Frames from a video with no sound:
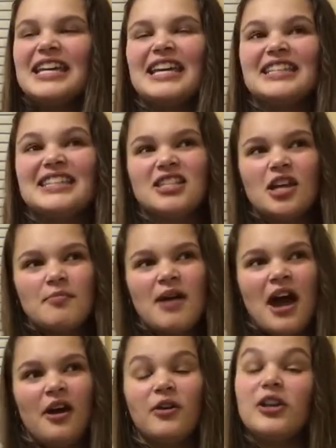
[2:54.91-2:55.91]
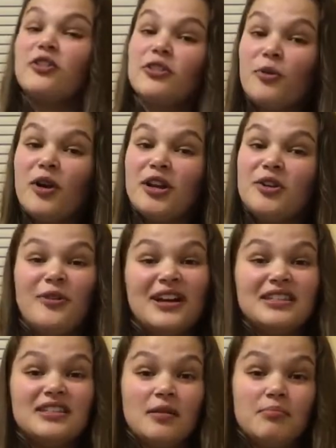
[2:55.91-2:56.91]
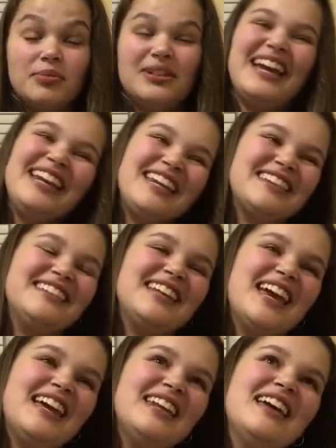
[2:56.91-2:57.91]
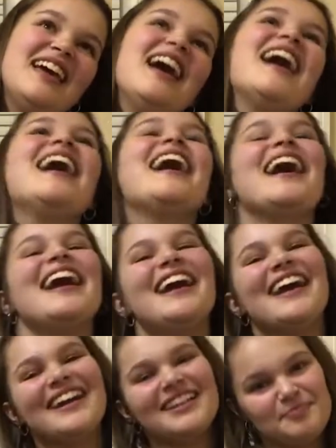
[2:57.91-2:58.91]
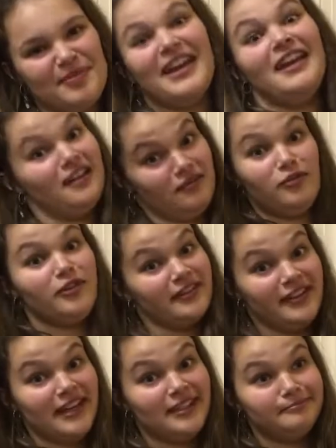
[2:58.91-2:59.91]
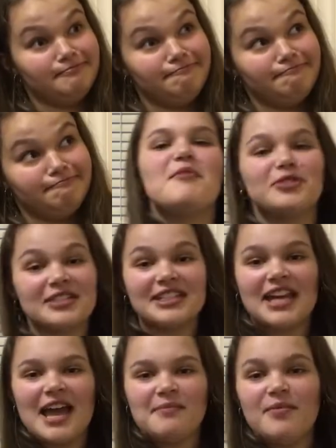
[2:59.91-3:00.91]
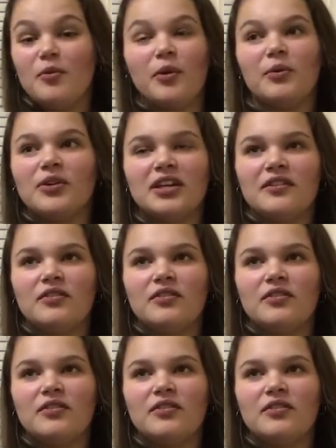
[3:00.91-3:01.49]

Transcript: yet somehow you're the one who ends up planning the date and paying for the date. Most of the time, we wouldn't